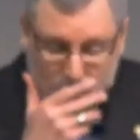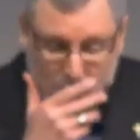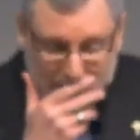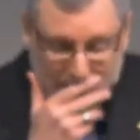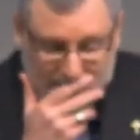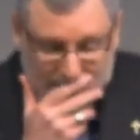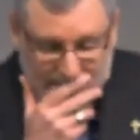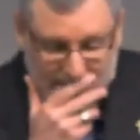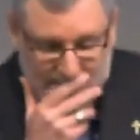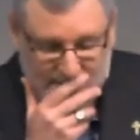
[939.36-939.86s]

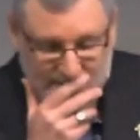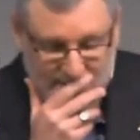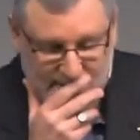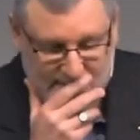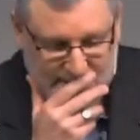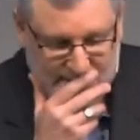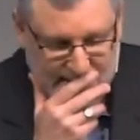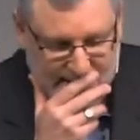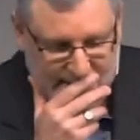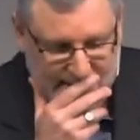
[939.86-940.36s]
wants us to
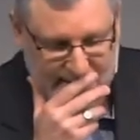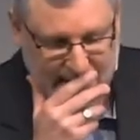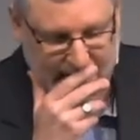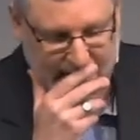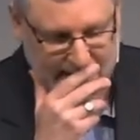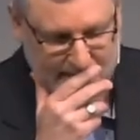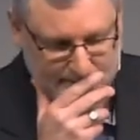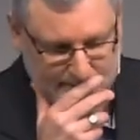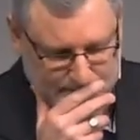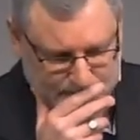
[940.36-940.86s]
see
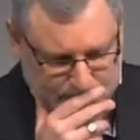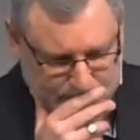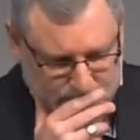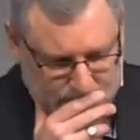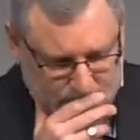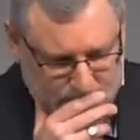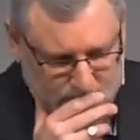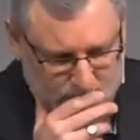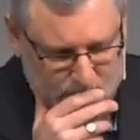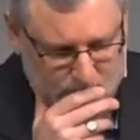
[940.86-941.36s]
that.
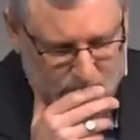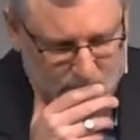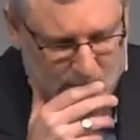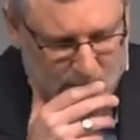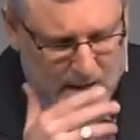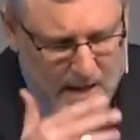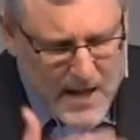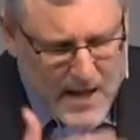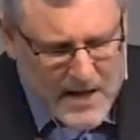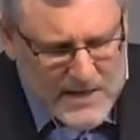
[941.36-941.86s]

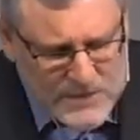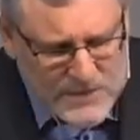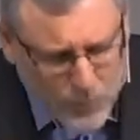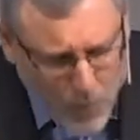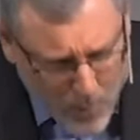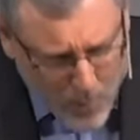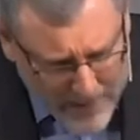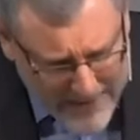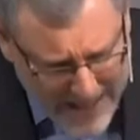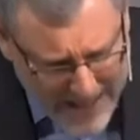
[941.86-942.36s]
And so
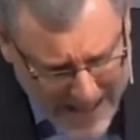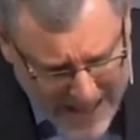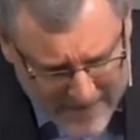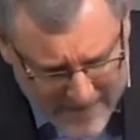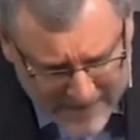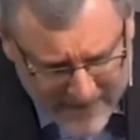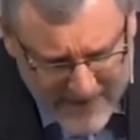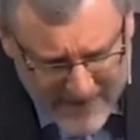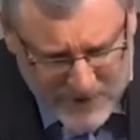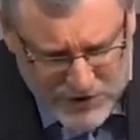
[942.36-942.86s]
what we
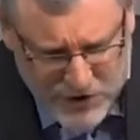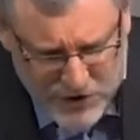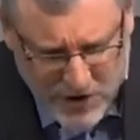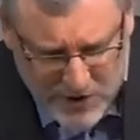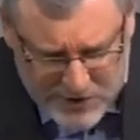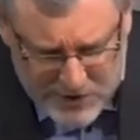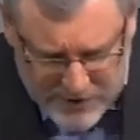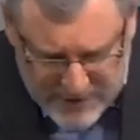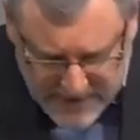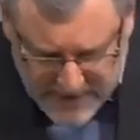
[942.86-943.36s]
have here,
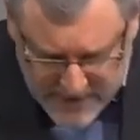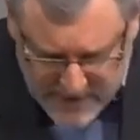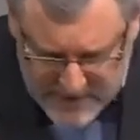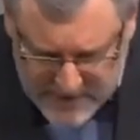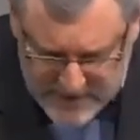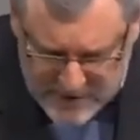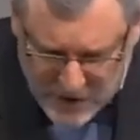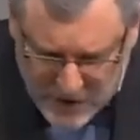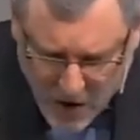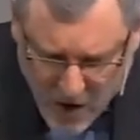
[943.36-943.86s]
church, sitting
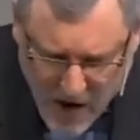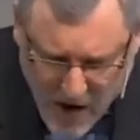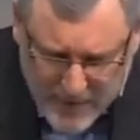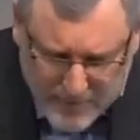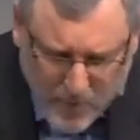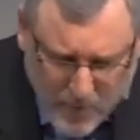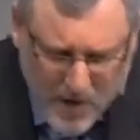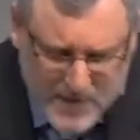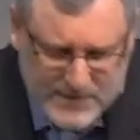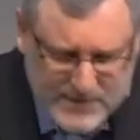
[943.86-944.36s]
side
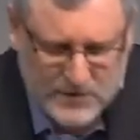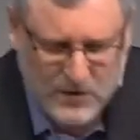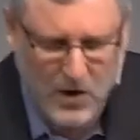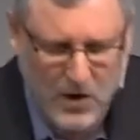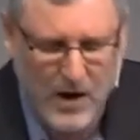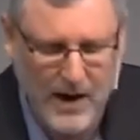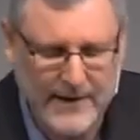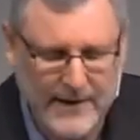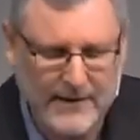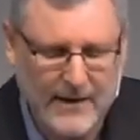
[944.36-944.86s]
by
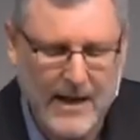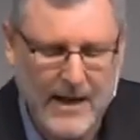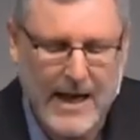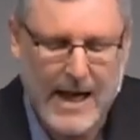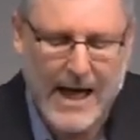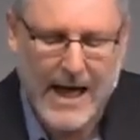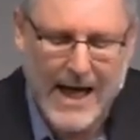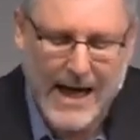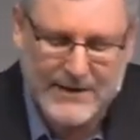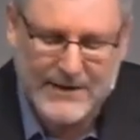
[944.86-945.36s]
side,
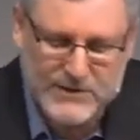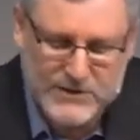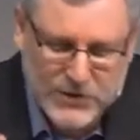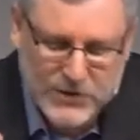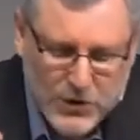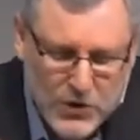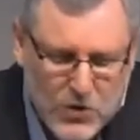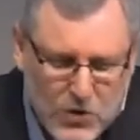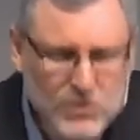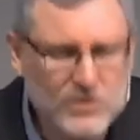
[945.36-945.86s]
are
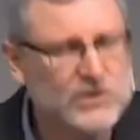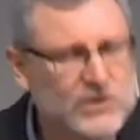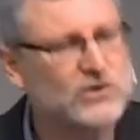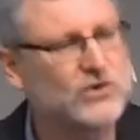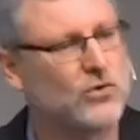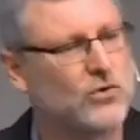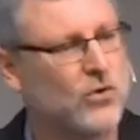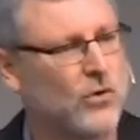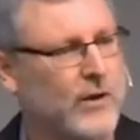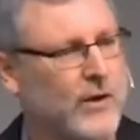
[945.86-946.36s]
two
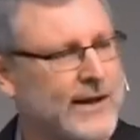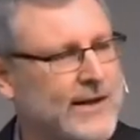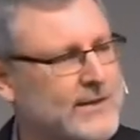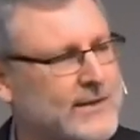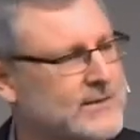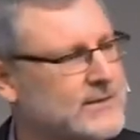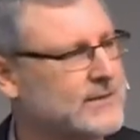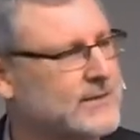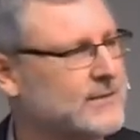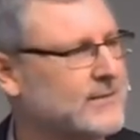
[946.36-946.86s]
stories
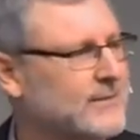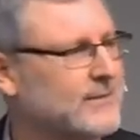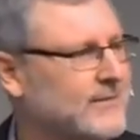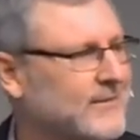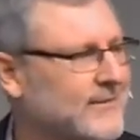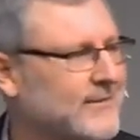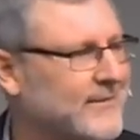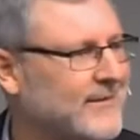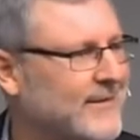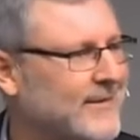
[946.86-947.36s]

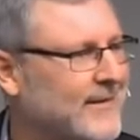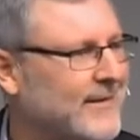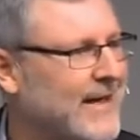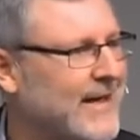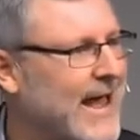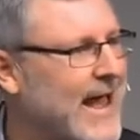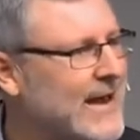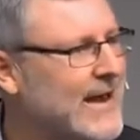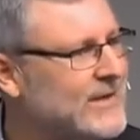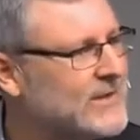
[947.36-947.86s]

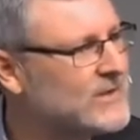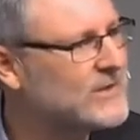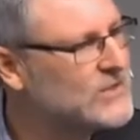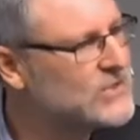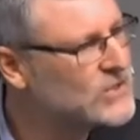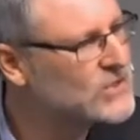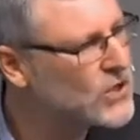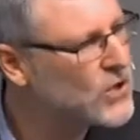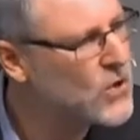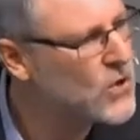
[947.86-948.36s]
and
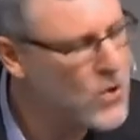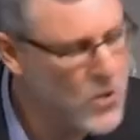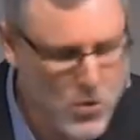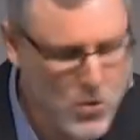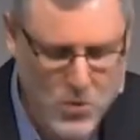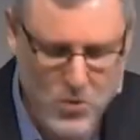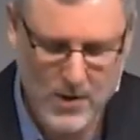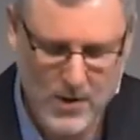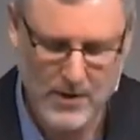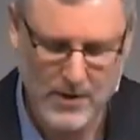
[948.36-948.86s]

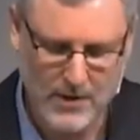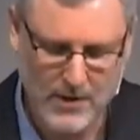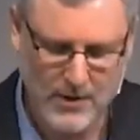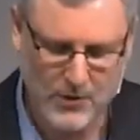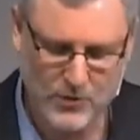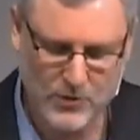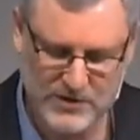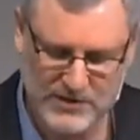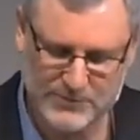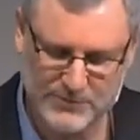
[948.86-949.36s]
two
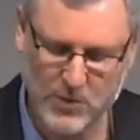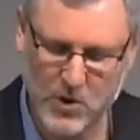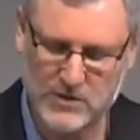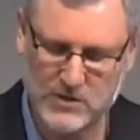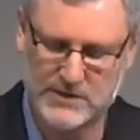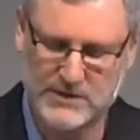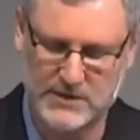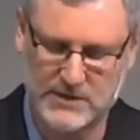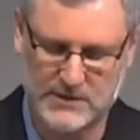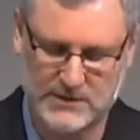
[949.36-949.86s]

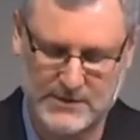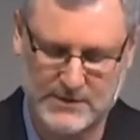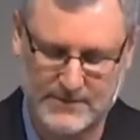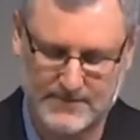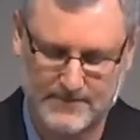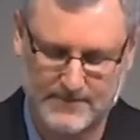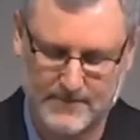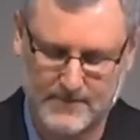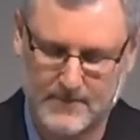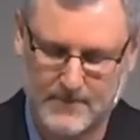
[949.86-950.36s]
responses.
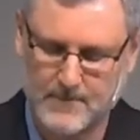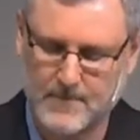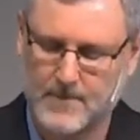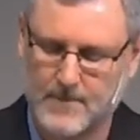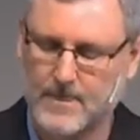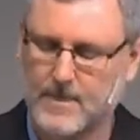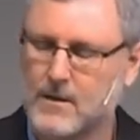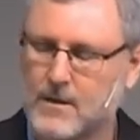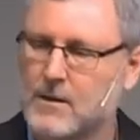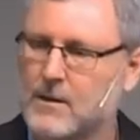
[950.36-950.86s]

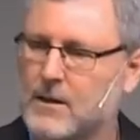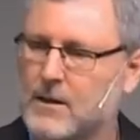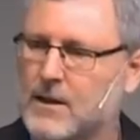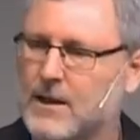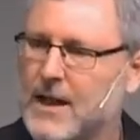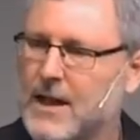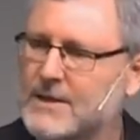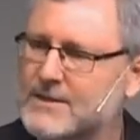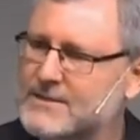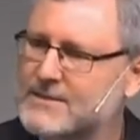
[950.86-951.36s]

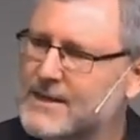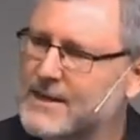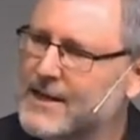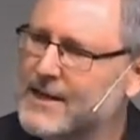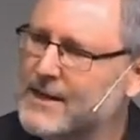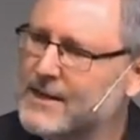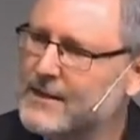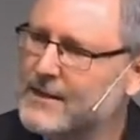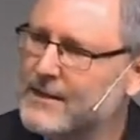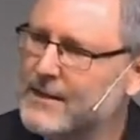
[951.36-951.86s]
And
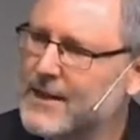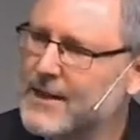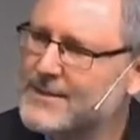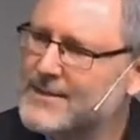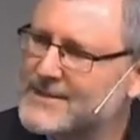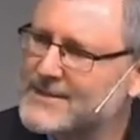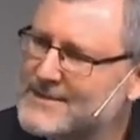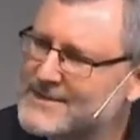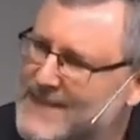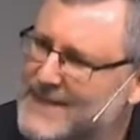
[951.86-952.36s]
sitting at
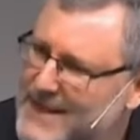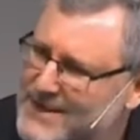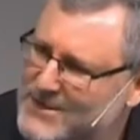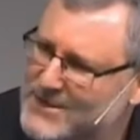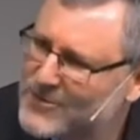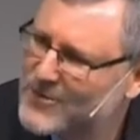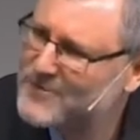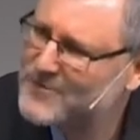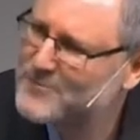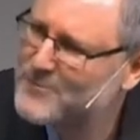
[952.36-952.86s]
the
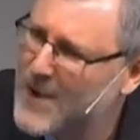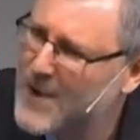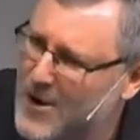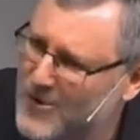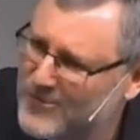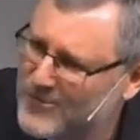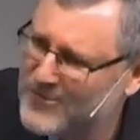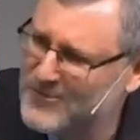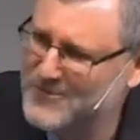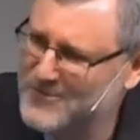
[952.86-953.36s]
center of
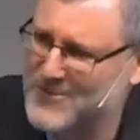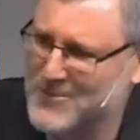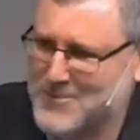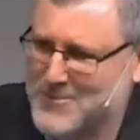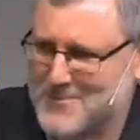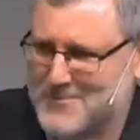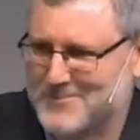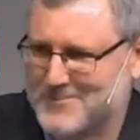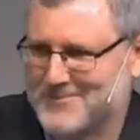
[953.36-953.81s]
both of them